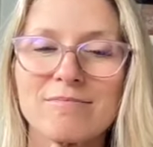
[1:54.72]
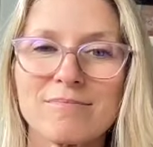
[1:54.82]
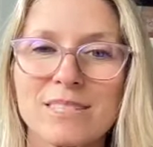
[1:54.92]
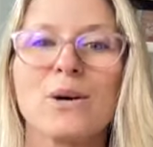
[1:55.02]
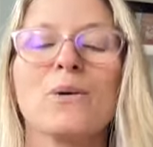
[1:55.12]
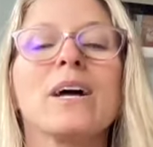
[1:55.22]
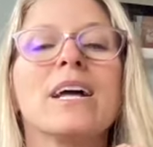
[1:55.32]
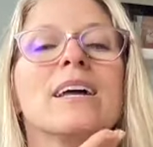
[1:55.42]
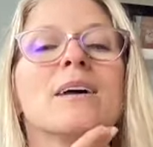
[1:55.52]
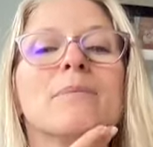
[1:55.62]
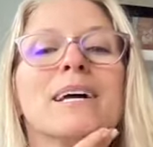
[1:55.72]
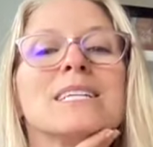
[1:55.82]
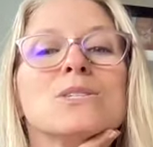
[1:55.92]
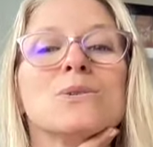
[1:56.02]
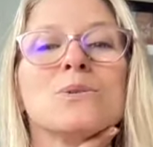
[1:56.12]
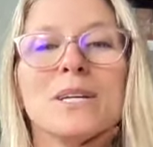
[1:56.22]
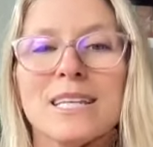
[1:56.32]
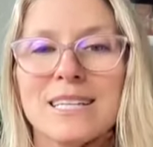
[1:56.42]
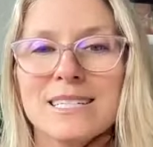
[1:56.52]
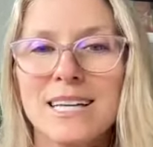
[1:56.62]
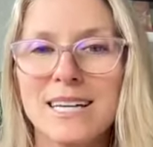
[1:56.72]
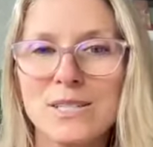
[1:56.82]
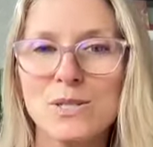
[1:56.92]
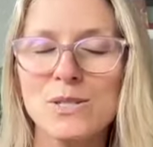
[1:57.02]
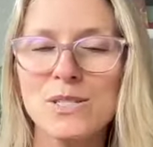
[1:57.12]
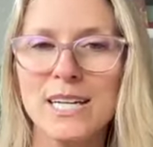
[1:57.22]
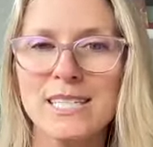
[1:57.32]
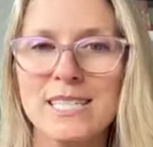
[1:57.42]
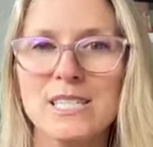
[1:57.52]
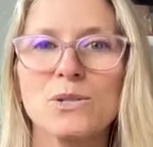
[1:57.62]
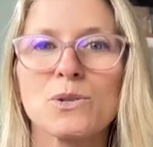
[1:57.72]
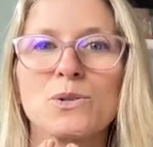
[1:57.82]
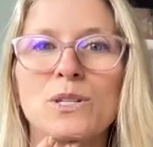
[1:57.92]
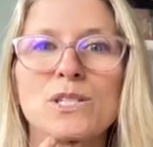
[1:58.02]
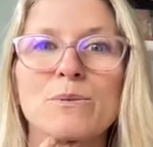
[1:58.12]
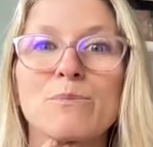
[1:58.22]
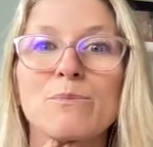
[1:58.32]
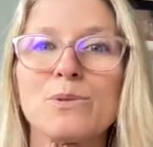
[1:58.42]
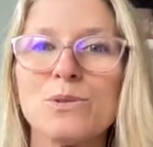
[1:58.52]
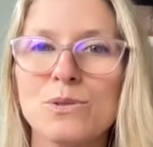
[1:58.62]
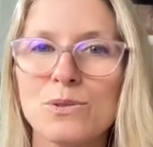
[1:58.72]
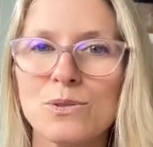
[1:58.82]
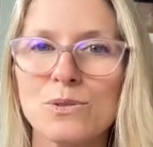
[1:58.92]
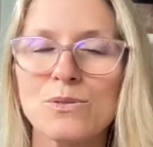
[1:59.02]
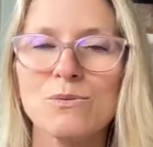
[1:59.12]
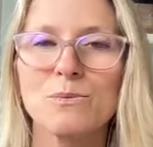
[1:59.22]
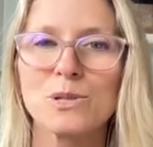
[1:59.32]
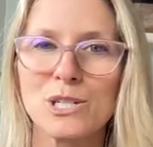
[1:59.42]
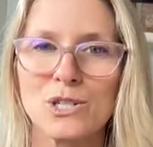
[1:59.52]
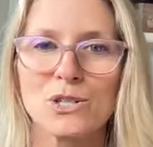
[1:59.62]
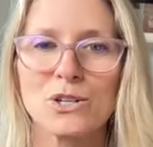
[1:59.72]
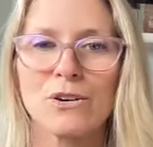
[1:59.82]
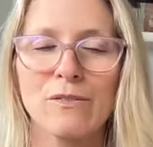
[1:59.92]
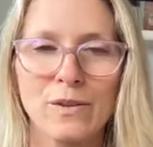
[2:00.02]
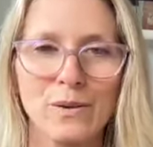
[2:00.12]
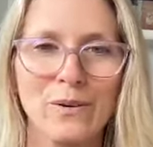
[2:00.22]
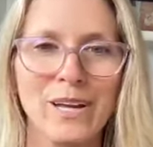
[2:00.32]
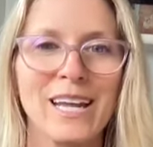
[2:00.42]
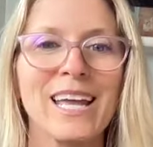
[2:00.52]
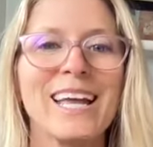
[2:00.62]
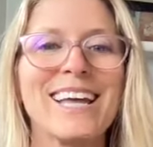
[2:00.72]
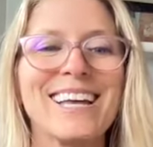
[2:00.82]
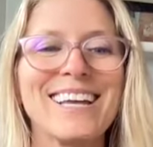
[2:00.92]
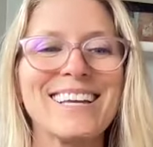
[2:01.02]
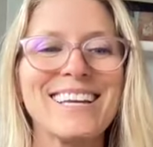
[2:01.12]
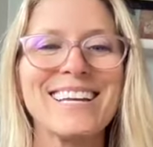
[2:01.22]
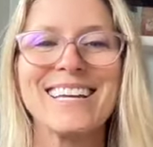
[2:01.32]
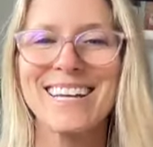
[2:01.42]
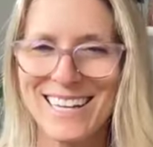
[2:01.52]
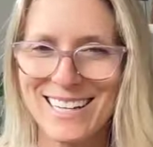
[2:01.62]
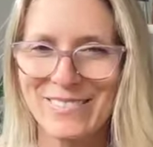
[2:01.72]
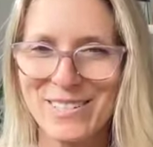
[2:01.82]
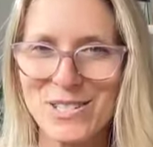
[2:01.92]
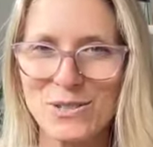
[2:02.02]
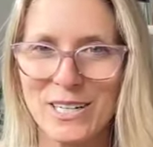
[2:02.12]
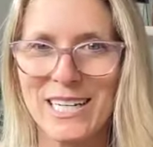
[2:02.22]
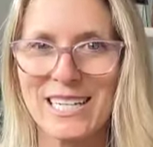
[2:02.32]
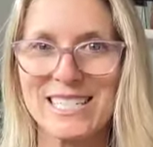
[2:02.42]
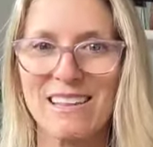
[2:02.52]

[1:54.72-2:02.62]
So by doing these exercises, you're going to move moisture, fluid, any kind of extraneous